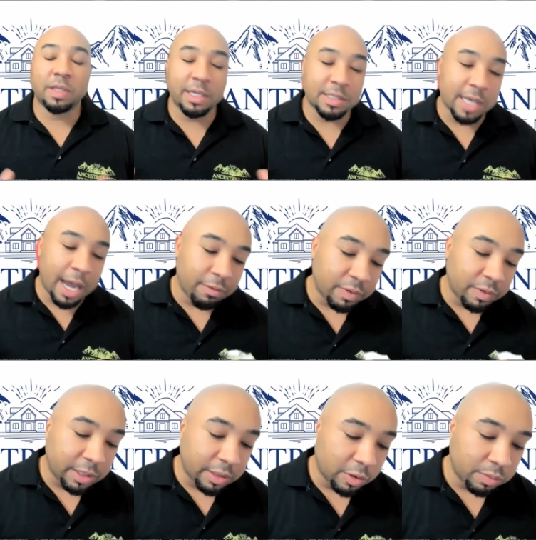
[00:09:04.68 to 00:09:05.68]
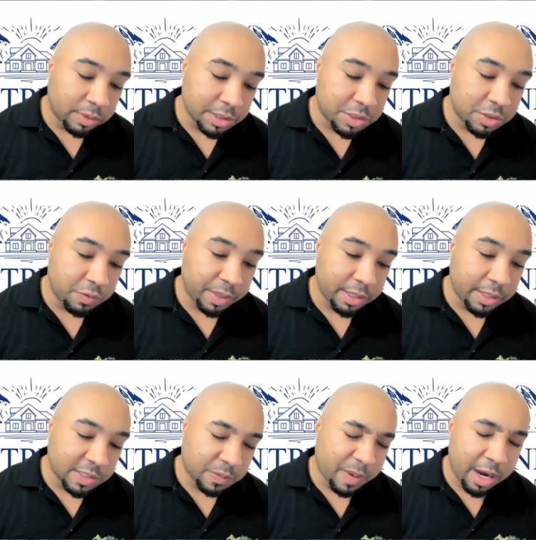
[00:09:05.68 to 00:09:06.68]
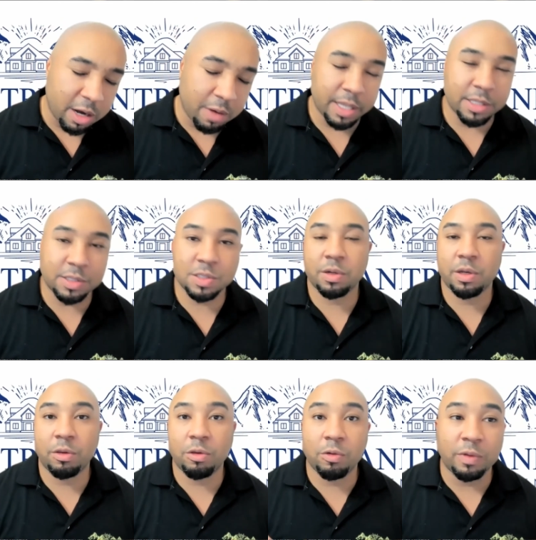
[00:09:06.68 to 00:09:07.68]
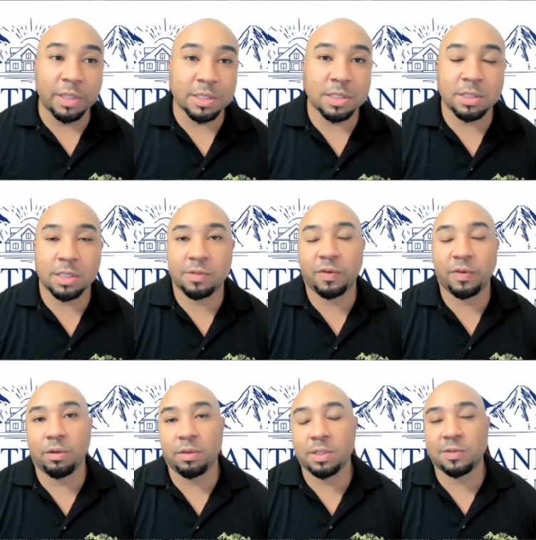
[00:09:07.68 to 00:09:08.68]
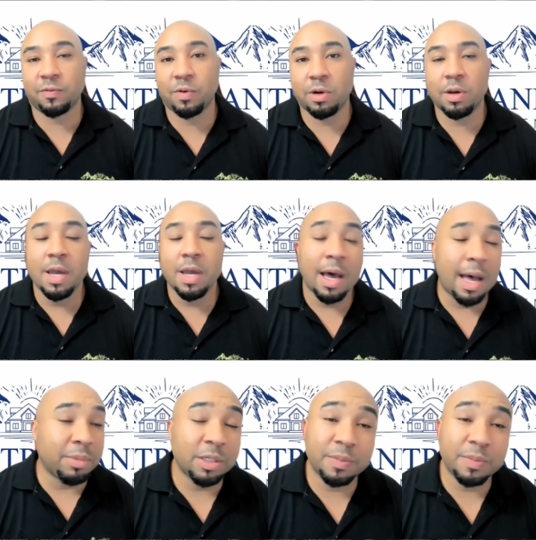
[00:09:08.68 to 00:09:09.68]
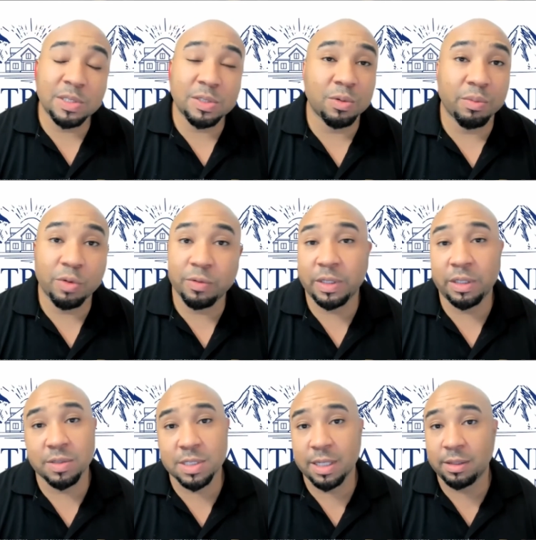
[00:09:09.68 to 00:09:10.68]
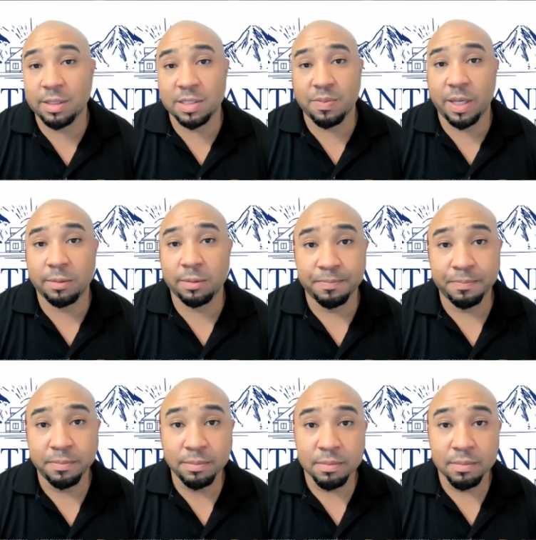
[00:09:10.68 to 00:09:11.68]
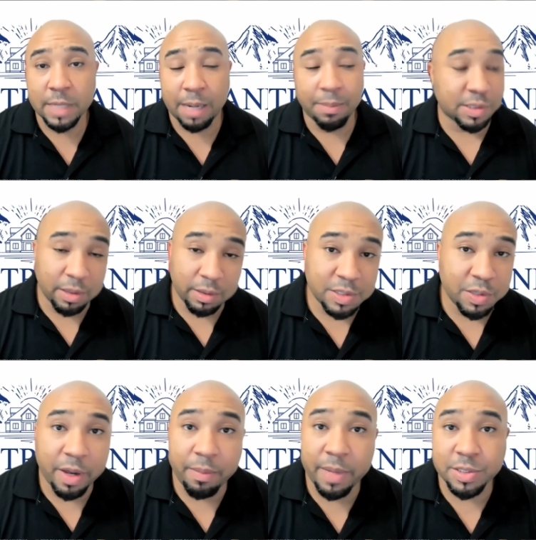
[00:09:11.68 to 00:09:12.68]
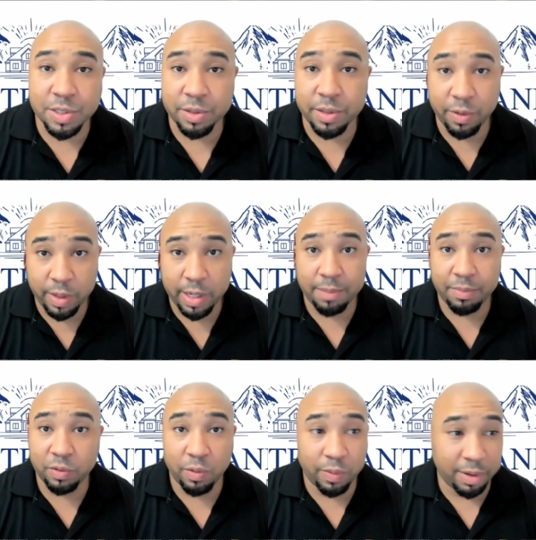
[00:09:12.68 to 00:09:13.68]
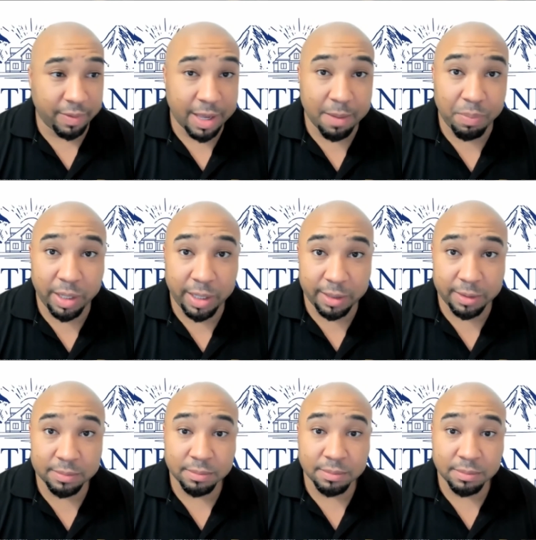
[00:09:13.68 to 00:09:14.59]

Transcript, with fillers: Lands, I really hope that you've been inspired by this journey. You've listened to this video this far. I'm going to be doing more videos like this, man. I'm going to talk to you about my journey and what I'm doing, what I've got planned.